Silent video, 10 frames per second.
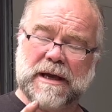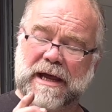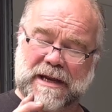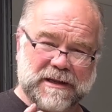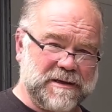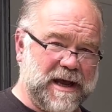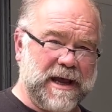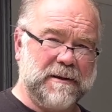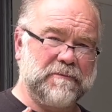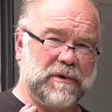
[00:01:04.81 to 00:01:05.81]
At the
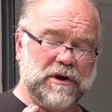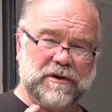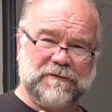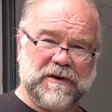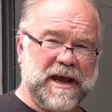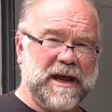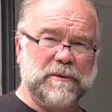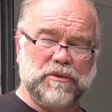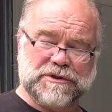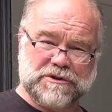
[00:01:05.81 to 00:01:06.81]
time, looked
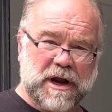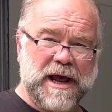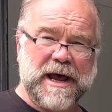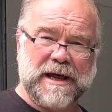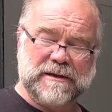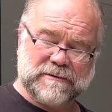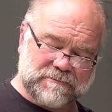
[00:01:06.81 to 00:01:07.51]
fine, was dry,